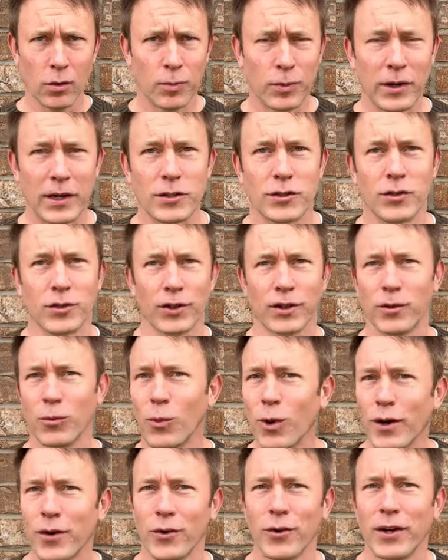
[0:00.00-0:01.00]
pressure
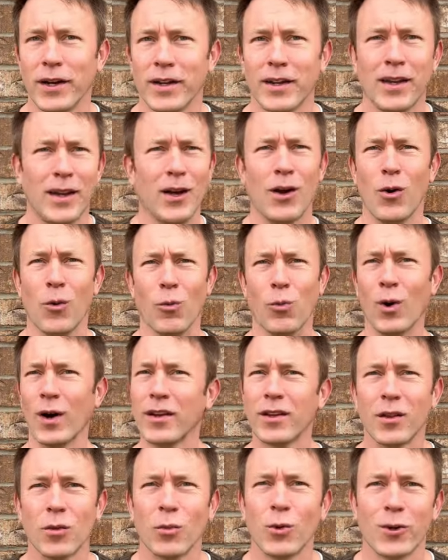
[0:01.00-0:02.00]
and wondering
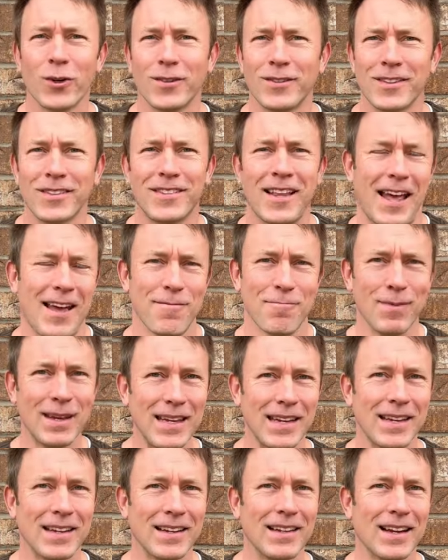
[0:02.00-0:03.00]
what in the world does that
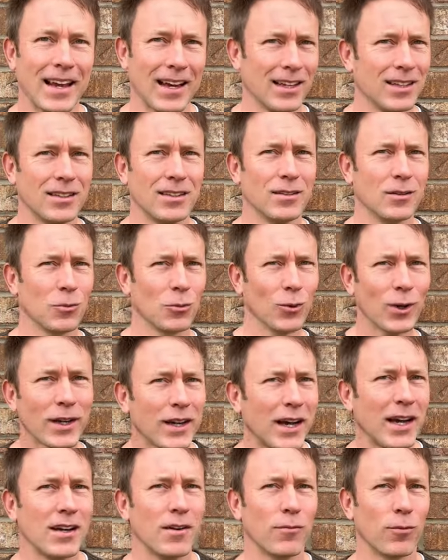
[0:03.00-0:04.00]
mean and
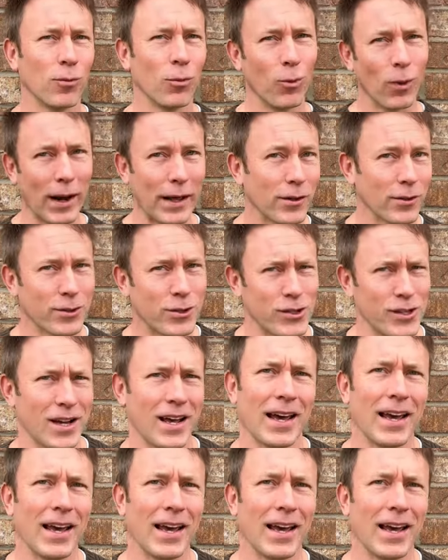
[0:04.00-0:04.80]
what kind of weather should I